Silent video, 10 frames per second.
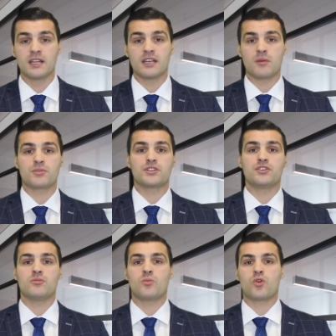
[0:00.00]
Number
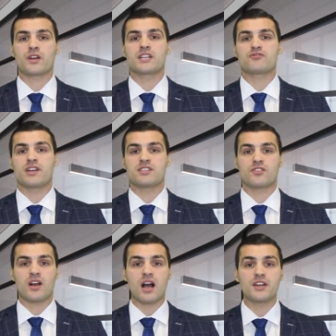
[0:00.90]
two, mortgage rates
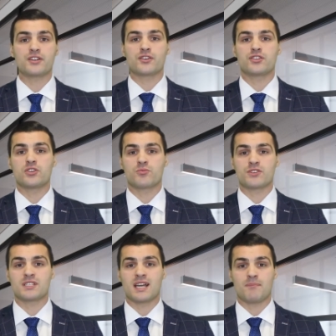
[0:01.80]
are under
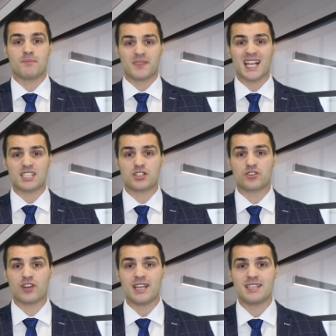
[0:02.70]
2%. That's
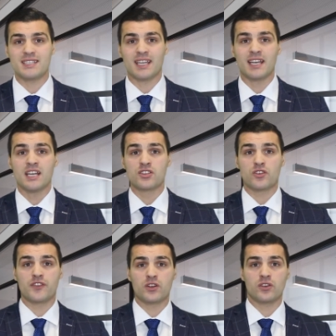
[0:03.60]
crazy. So
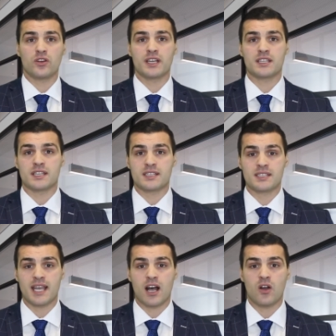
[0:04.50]
if you're looking to
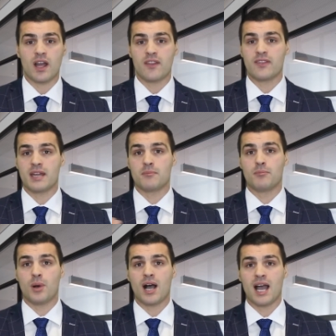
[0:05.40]
sell and then
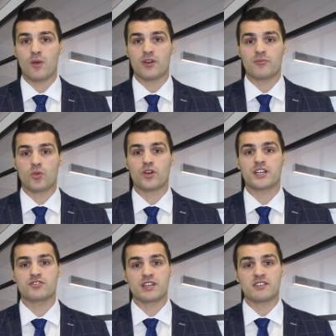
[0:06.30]
buy with
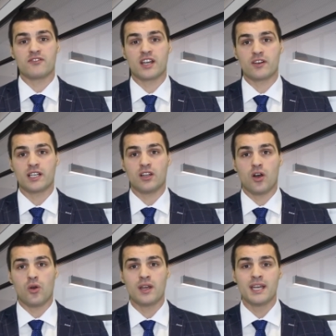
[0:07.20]
mortgage rates very
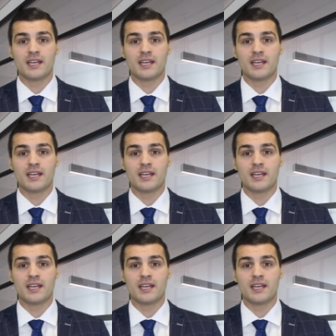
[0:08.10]
low,